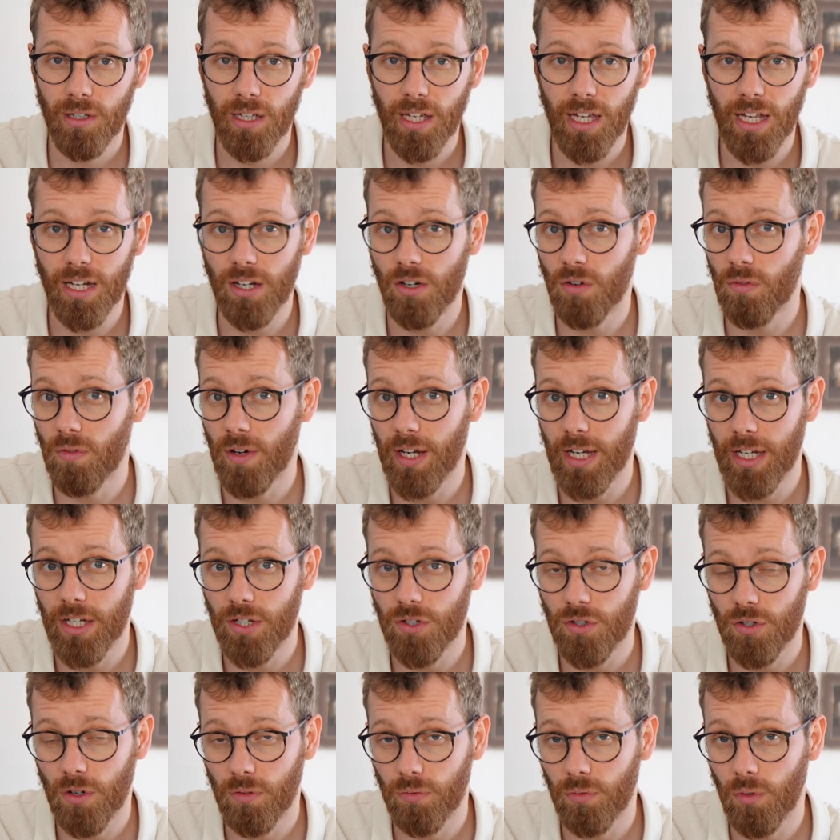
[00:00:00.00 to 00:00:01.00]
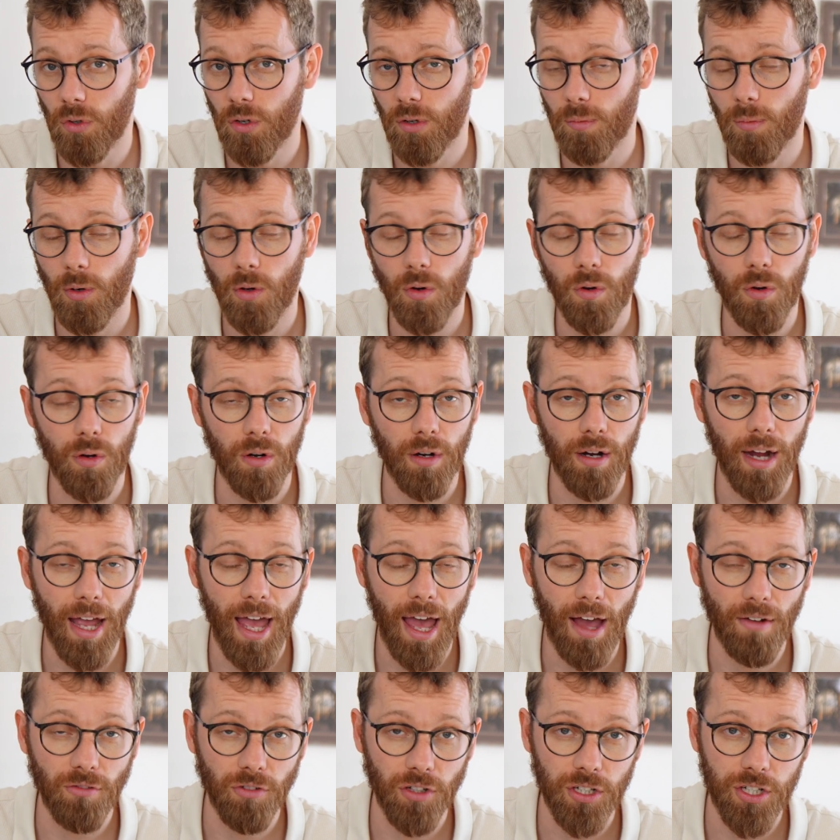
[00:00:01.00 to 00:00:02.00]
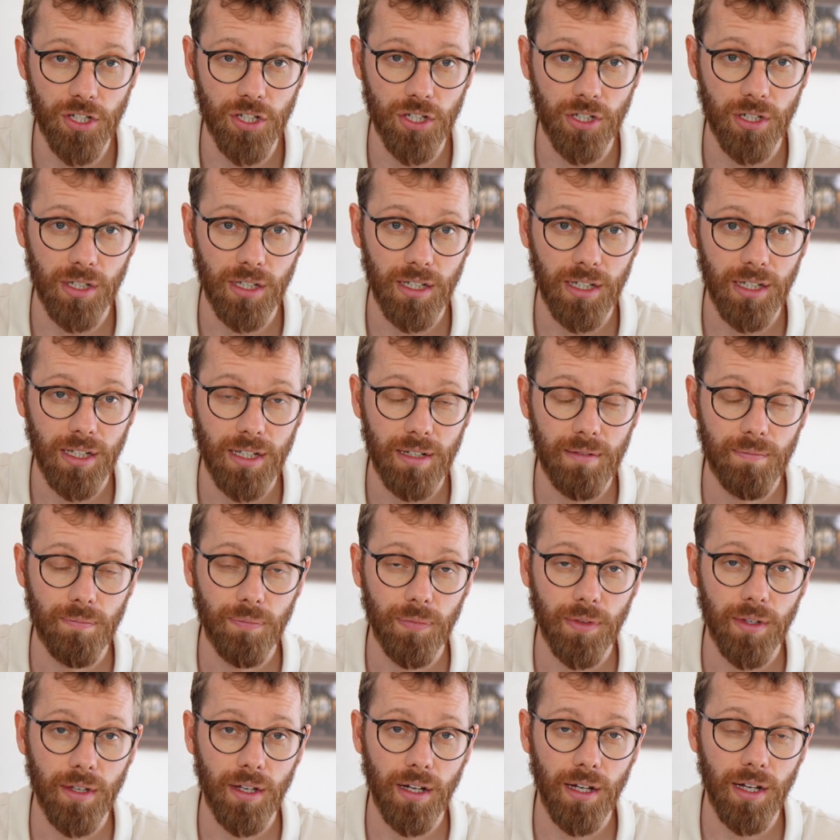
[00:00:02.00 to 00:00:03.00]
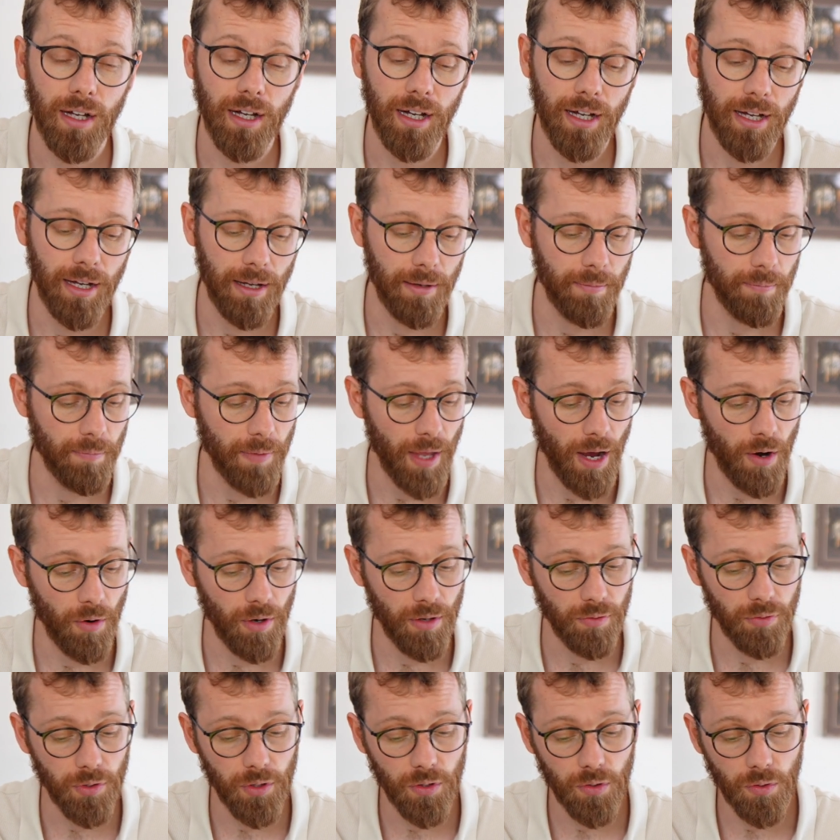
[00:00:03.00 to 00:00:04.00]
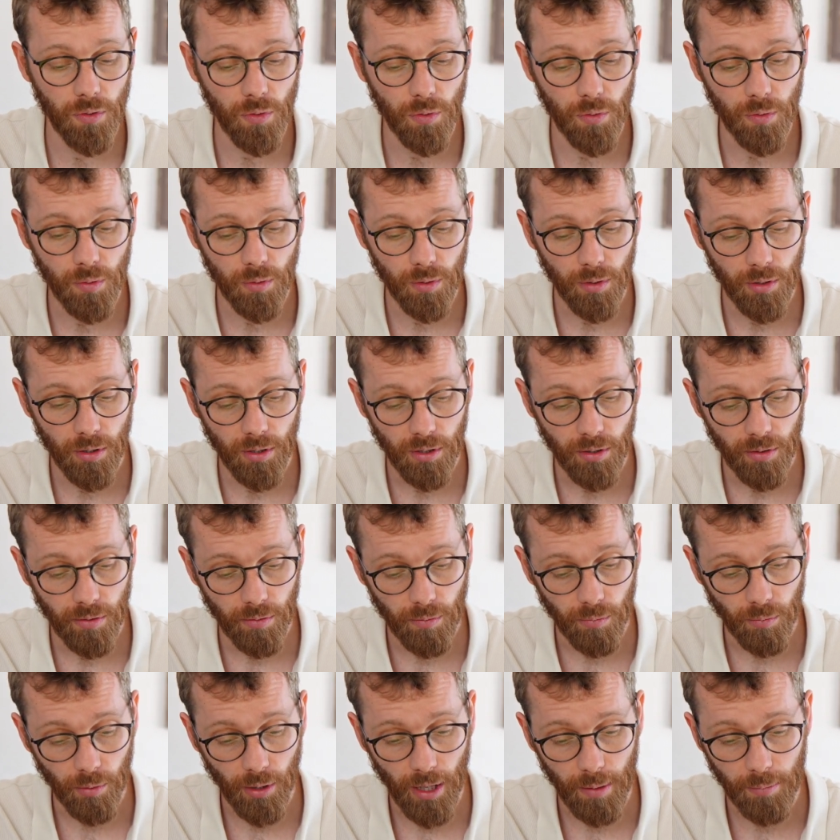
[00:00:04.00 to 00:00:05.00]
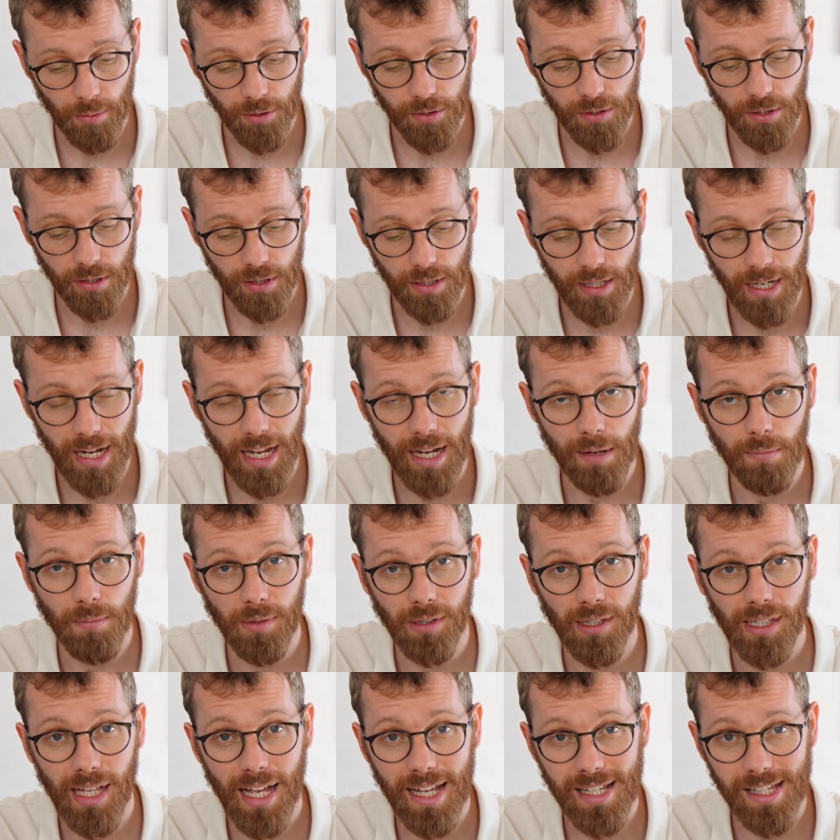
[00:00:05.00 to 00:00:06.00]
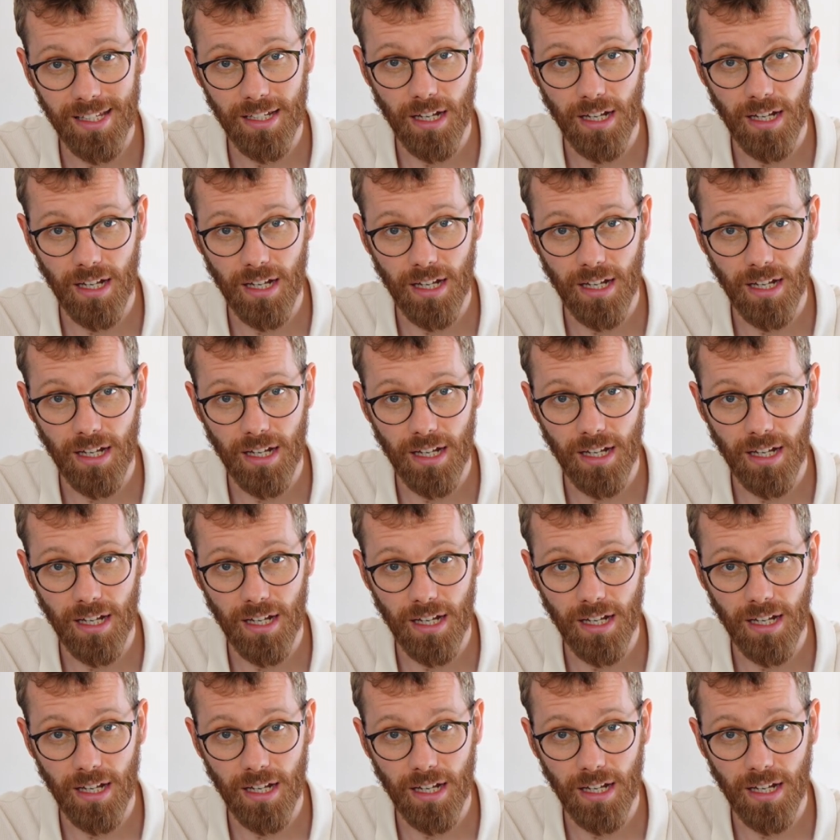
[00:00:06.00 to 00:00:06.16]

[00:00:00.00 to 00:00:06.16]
in the range of normal or average. Now, if you were able to name less